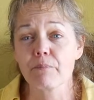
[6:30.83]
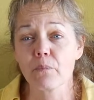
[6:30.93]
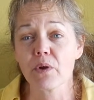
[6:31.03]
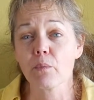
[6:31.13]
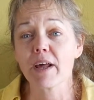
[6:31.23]

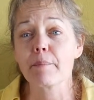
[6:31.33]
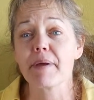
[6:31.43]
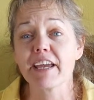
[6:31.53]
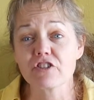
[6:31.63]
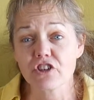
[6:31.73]
We want a
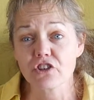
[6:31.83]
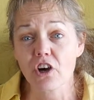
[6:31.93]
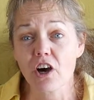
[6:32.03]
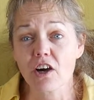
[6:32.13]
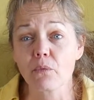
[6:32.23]
patient
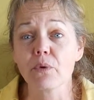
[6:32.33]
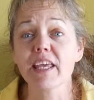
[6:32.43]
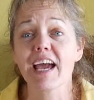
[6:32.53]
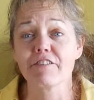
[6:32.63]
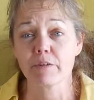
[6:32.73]
dog.
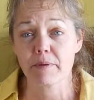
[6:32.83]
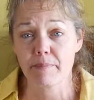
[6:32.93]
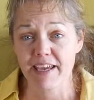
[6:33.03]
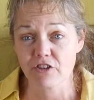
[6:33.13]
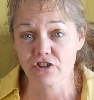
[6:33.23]
We have to be
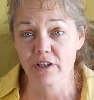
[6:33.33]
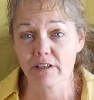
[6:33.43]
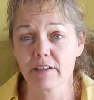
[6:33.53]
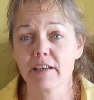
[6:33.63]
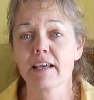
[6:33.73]
patient.
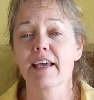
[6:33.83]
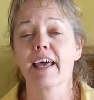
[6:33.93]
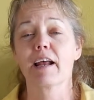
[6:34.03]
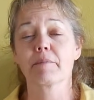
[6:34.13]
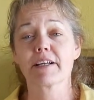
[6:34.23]

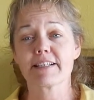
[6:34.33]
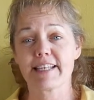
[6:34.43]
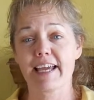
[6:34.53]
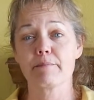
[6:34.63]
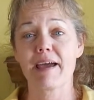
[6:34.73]
And I'm going to
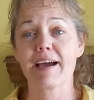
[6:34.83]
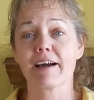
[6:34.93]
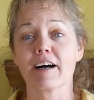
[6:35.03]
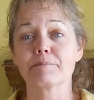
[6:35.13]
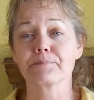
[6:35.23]
stand back
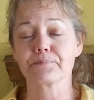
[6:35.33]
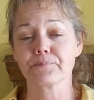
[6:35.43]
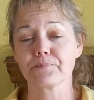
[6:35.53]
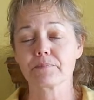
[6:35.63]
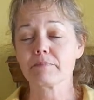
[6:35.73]
up.
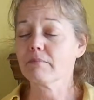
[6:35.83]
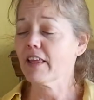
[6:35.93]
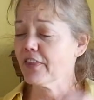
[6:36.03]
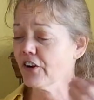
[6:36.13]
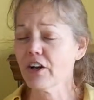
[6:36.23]

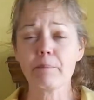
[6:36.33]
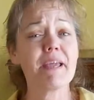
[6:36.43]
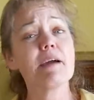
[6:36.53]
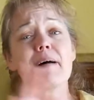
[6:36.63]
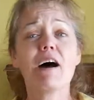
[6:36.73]
They're going to
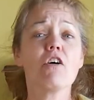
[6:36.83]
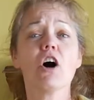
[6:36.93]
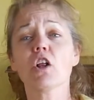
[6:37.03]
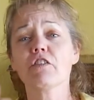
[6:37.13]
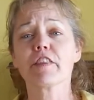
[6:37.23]
ping pong
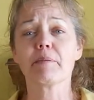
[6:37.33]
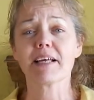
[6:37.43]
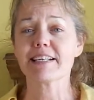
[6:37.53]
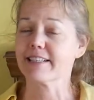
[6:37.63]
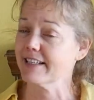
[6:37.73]
all over the
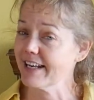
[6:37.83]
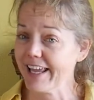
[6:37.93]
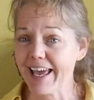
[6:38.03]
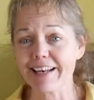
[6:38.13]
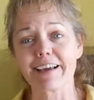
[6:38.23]
place and then
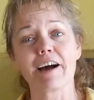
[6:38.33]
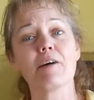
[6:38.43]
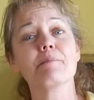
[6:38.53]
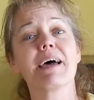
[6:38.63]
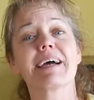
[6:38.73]
again
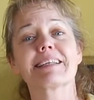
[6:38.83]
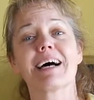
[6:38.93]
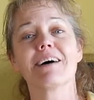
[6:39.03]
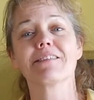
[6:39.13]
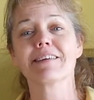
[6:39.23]
come back
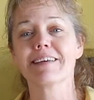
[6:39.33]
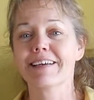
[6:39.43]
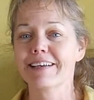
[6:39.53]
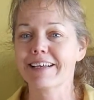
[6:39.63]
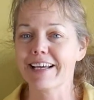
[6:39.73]
down.
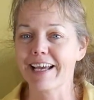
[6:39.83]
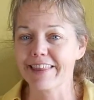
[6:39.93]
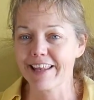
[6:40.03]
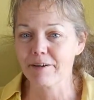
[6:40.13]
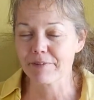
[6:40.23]

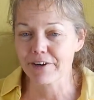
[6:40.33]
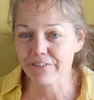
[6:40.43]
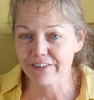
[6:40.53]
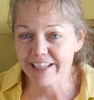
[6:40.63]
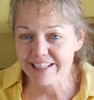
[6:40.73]
And then I'm going to
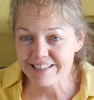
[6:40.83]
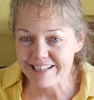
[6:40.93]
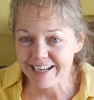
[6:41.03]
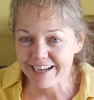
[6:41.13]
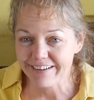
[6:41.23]
reach
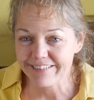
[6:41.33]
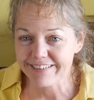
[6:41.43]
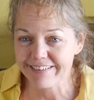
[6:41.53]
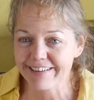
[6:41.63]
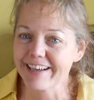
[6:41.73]
down.